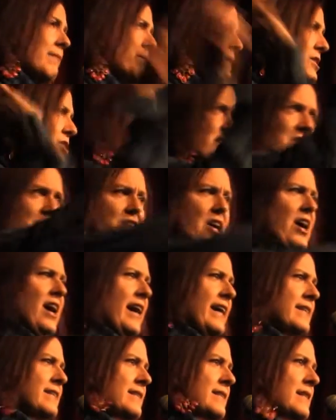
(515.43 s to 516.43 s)
But she's
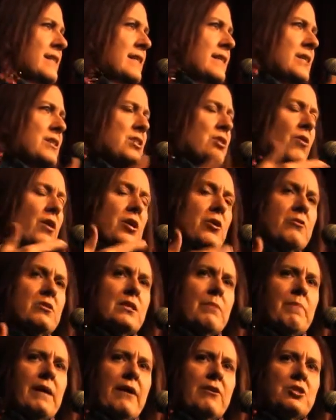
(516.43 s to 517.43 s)
gone. So I use
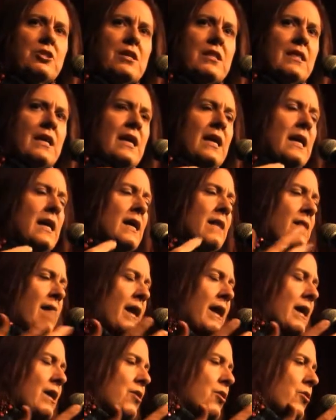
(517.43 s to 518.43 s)
the pouchy thing, and then
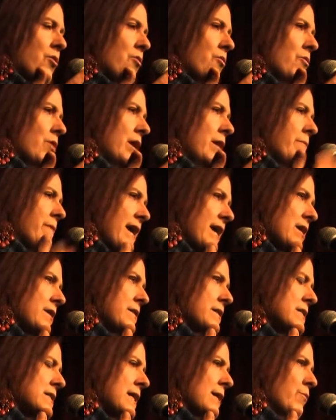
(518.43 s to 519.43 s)
I go back on
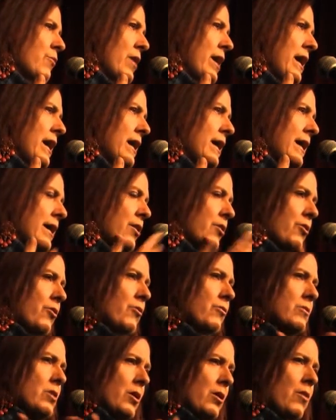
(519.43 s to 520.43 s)
the subway, and I
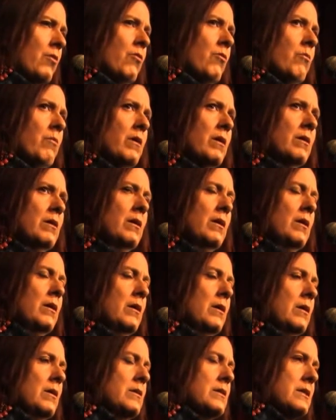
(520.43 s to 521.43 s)
go home
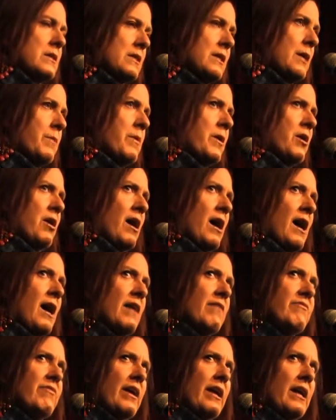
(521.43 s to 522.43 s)
to sleep it
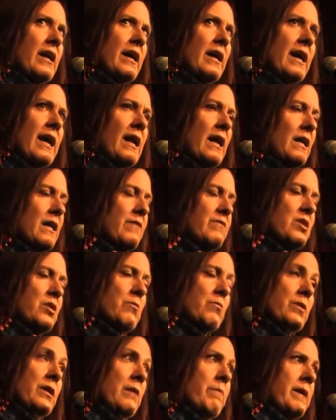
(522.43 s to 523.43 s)
off. And I lived in a
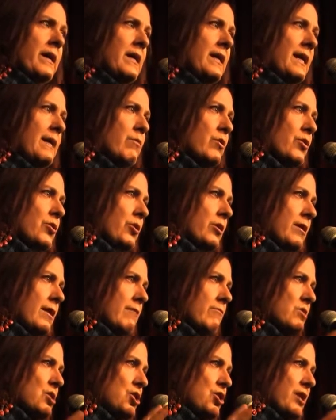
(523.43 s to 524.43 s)
really bad neighborhood that
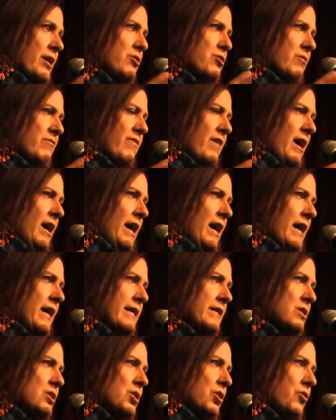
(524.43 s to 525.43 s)
was gentrifying,
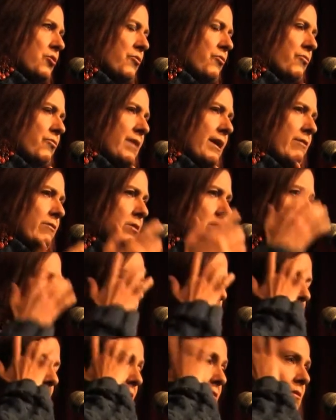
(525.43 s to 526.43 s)
and so they would a
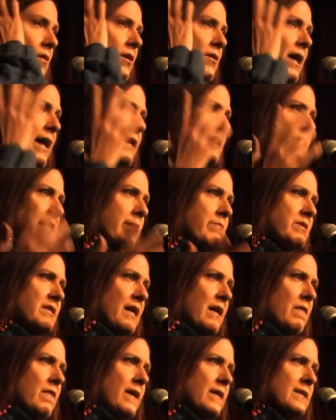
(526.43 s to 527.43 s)
lot of times
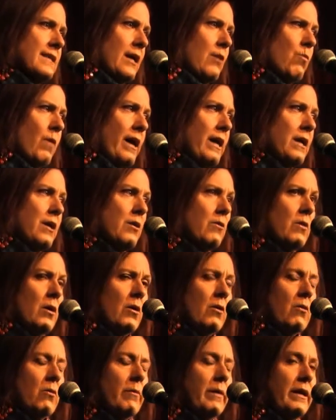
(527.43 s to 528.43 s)
say things like, Whitey, go
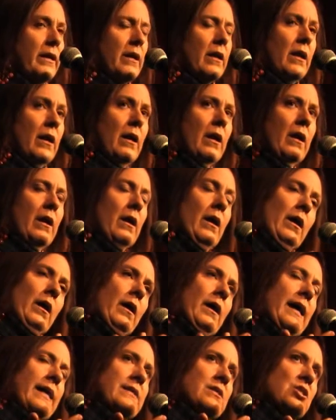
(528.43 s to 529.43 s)
home.
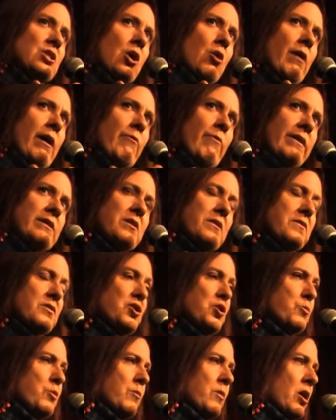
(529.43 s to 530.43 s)
And so I went to the
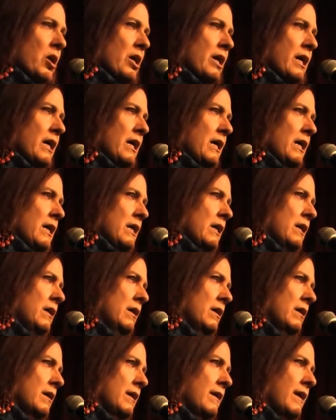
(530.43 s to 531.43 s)
supermarket,
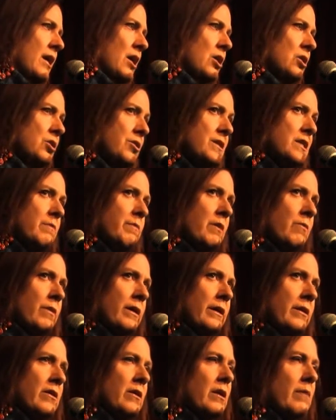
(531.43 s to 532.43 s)
and they all looked at me
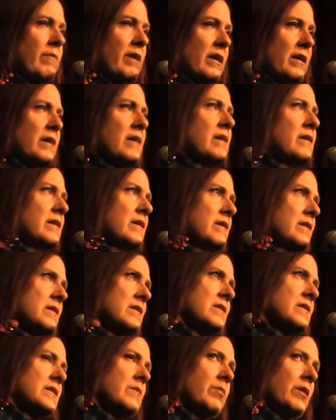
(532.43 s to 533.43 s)
weird, and I'm like, oh, this
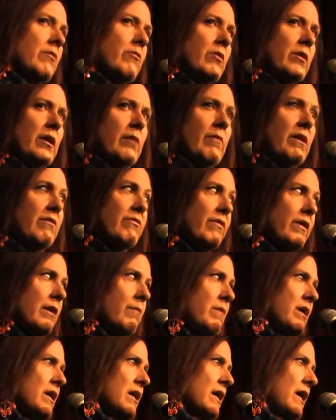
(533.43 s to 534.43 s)
is the part where they're going to make fun of
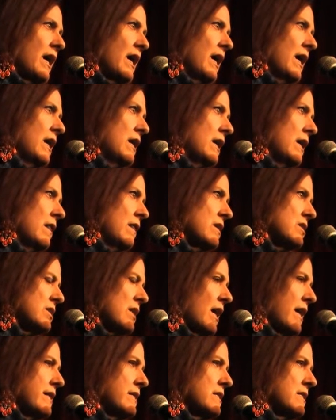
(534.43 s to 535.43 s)
me again. And this
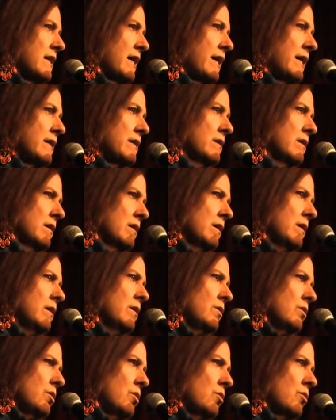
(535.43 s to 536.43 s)
guy said,
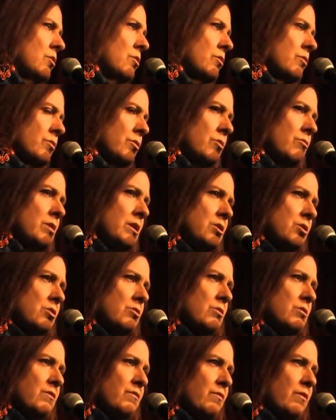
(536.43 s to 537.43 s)
you need to
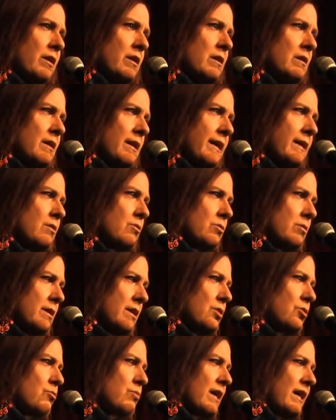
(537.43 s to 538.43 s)
go to the front of the line. Look
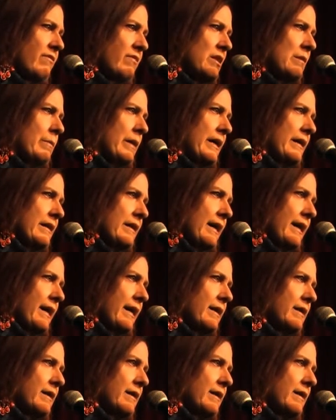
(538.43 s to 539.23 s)
like you're having a bad day.